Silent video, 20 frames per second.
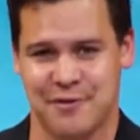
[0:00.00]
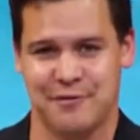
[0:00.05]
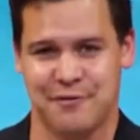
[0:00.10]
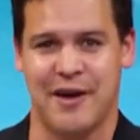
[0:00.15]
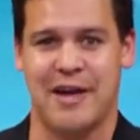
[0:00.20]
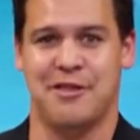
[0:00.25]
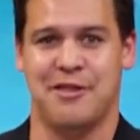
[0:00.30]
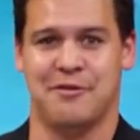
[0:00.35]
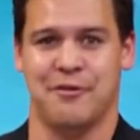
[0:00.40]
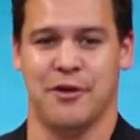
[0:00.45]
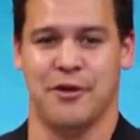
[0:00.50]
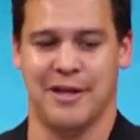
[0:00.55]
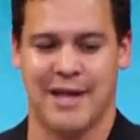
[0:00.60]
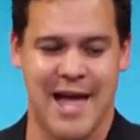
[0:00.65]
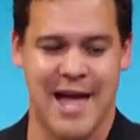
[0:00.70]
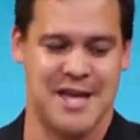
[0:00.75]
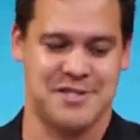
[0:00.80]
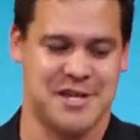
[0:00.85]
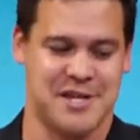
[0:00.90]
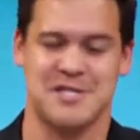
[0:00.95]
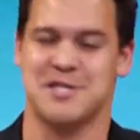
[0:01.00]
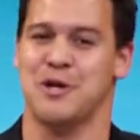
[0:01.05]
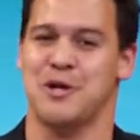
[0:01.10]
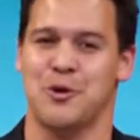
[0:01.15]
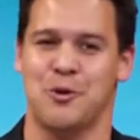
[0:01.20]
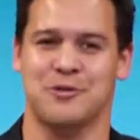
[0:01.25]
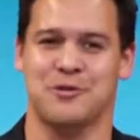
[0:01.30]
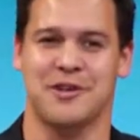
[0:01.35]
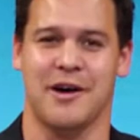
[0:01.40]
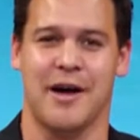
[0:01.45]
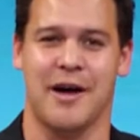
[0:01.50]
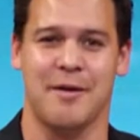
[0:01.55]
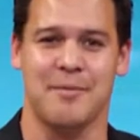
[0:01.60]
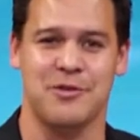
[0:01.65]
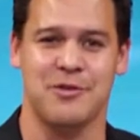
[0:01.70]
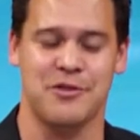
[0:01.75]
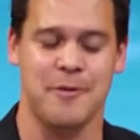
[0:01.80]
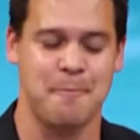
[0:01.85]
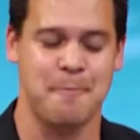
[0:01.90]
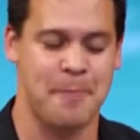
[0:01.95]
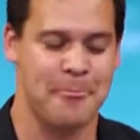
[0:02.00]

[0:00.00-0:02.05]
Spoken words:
faithful and has us at all times.